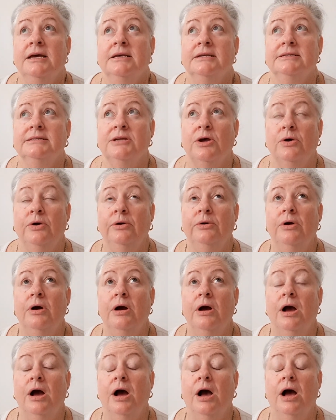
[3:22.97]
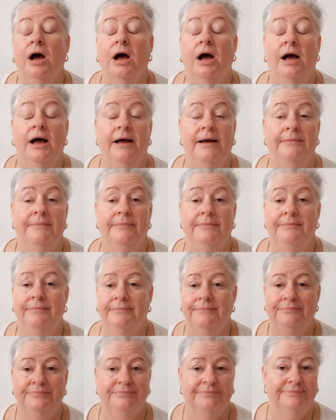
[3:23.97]
So
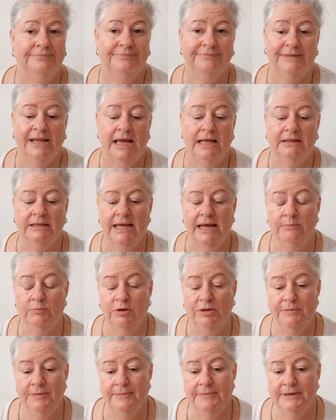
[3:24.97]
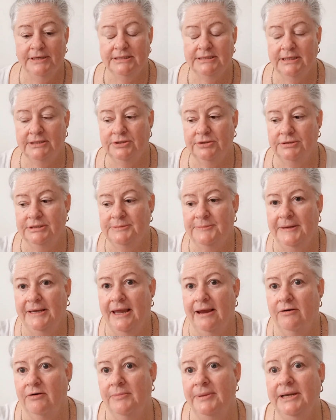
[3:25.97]
Al came with me because I don't speak
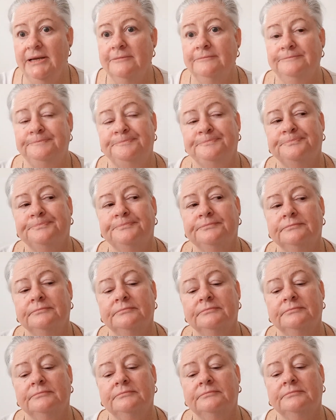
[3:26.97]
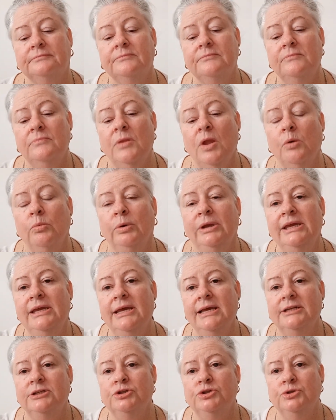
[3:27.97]
Arabic. We
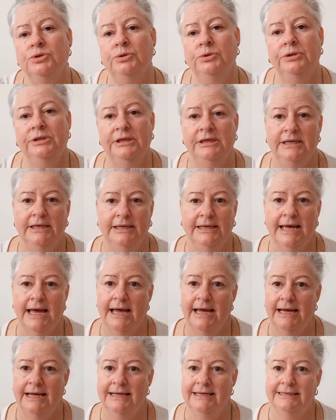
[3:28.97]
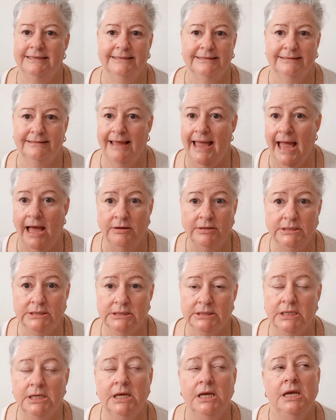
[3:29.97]
get to the guard house.